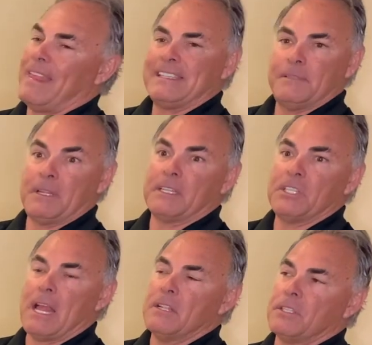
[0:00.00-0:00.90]
that seems like a
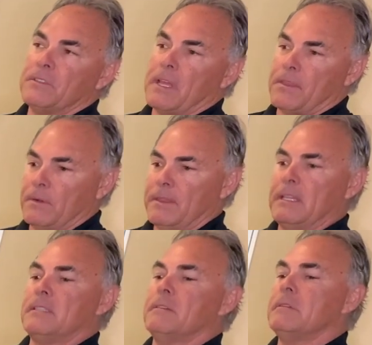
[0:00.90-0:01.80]
challenge because you've got 3
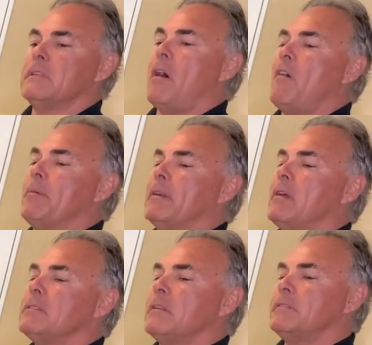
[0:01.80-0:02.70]
things to resolve, but it
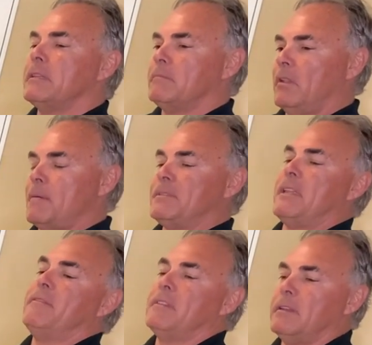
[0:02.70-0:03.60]
also lumps
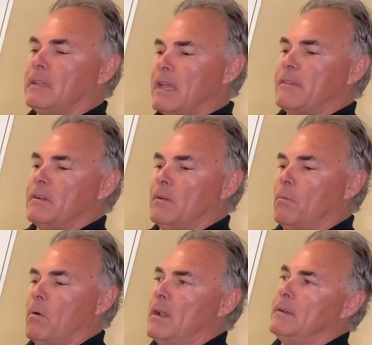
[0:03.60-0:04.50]
everything together into
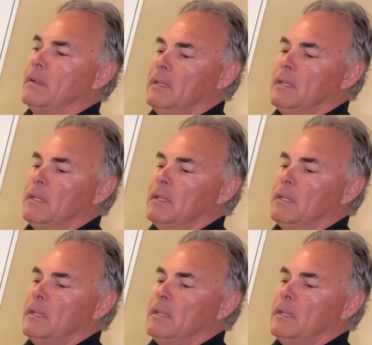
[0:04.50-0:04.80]
one